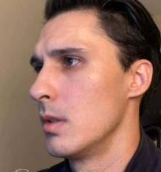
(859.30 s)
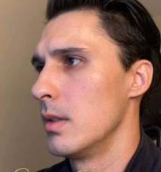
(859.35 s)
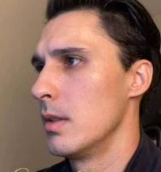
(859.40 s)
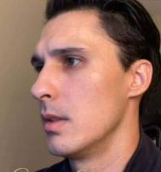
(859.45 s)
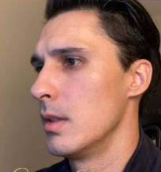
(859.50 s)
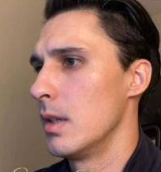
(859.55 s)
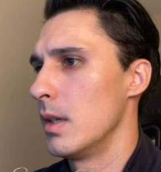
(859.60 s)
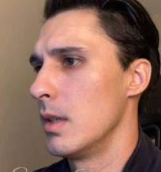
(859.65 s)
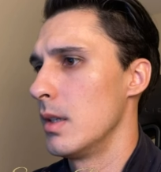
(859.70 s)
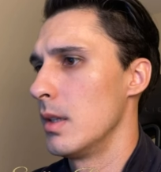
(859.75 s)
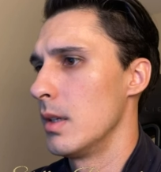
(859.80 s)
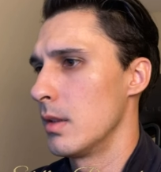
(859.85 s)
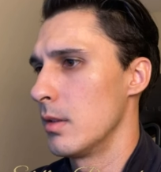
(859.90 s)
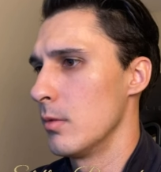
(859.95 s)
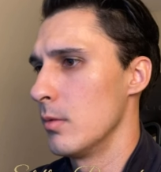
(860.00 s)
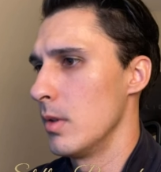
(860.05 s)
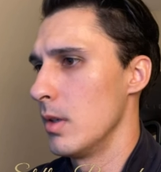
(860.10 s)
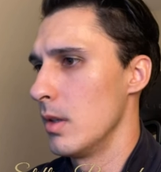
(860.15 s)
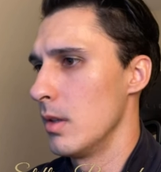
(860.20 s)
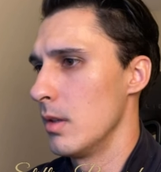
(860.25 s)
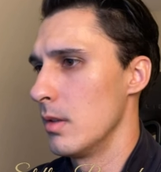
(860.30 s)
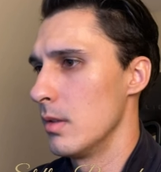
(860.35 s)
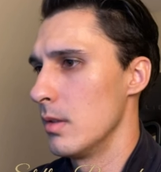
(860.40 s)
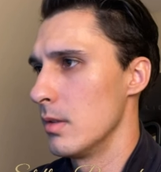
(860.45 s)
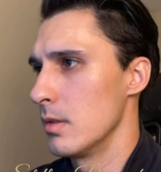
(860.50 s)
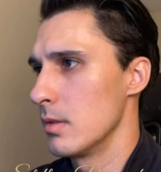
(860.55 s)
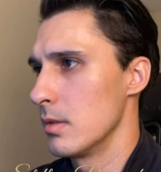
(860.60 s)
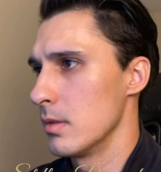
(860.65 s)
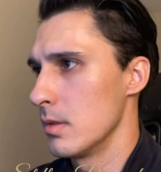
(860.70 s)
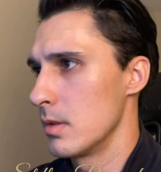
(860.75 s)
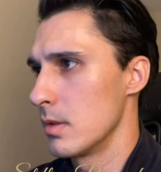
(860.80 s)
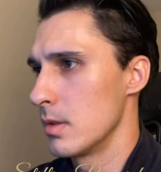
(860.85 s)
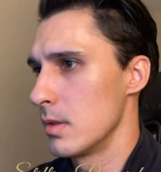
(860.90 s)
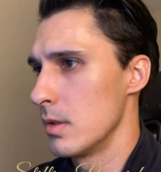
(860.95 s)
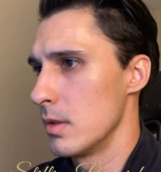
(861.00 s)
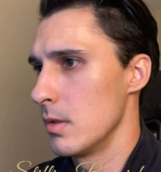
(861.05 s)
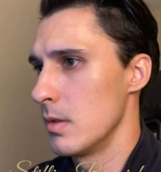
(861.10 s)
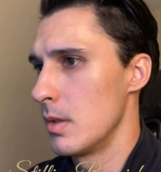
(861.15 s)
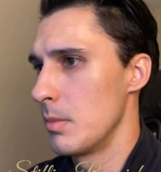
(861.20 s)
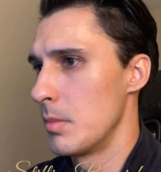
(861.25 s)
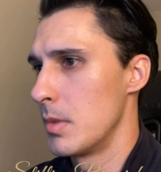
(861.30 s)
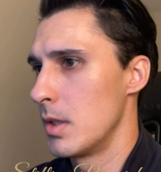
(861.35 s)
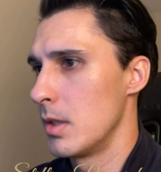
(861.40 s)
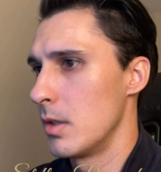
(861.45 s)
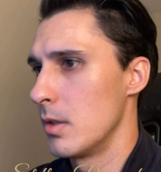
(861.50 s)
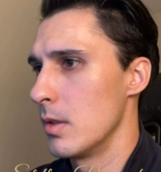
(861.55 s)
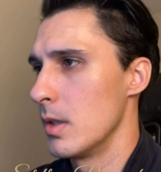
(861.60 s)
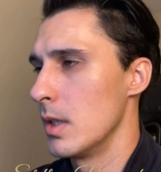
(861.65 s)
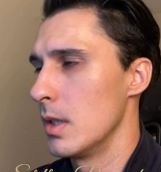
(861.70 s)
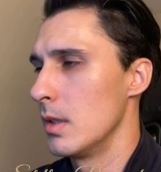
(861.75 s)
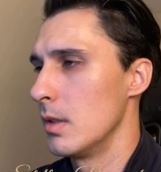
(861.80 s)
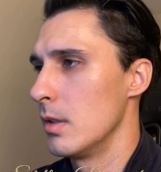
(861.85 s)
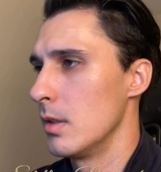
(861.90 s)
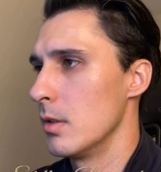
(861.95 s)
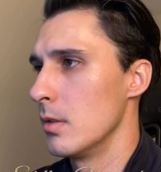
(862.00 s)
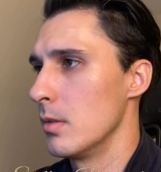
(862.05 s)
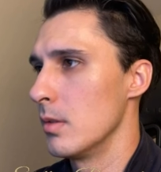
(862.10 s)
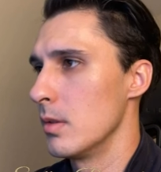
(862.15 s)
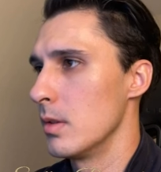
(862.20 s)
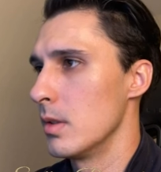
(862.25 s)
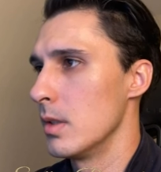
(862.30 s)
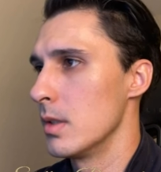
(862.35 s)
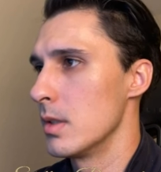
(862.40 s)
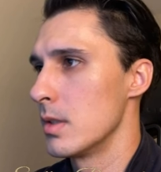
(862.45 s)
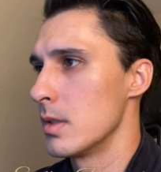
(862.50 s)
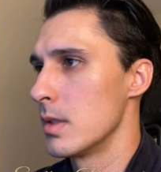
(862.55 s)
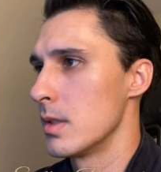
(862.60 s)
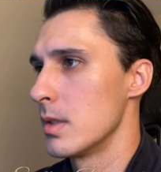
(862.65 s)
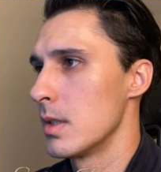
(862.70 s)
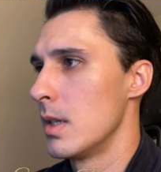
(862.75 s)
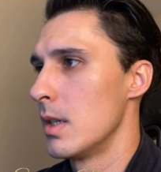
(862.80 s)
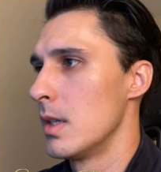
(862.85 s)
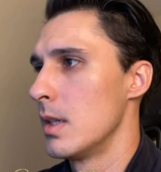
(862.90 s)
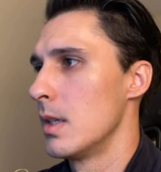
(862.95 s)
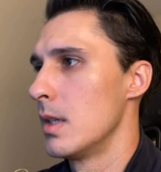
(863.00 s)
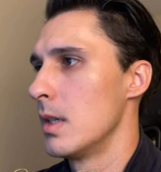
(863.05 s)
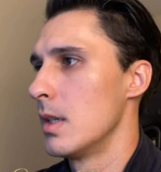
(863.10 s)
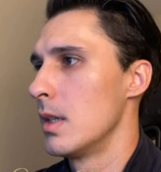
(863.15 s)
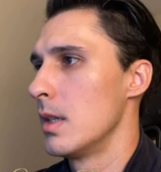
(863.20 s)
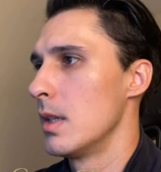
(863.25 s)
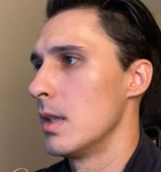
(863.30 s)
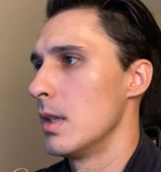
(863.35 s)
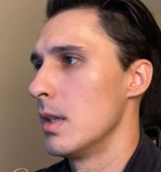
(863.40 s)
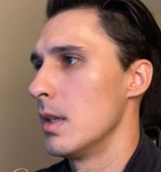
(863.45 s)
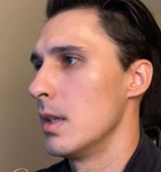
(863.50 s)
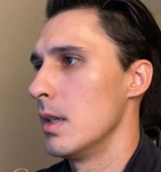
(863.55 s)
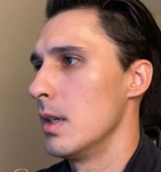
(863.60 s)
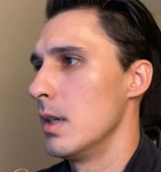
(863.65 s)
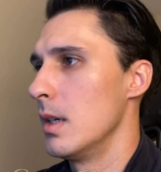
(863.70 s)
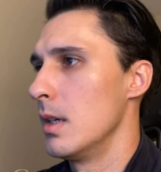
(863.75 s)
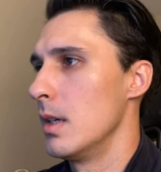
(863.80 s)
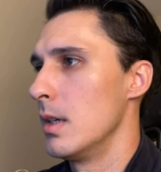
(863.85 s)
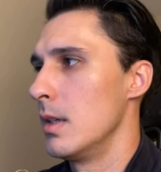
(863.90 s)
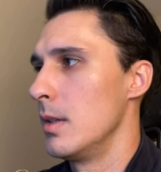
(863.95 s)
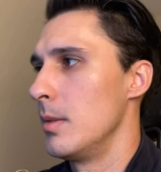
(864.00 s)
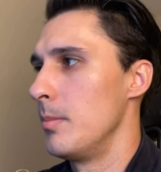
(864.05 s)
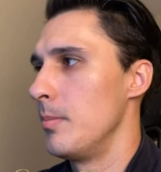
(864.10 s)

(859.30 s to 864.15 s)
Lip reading: I like the way that this looks, so I'm gonna go ahead and go with this. Now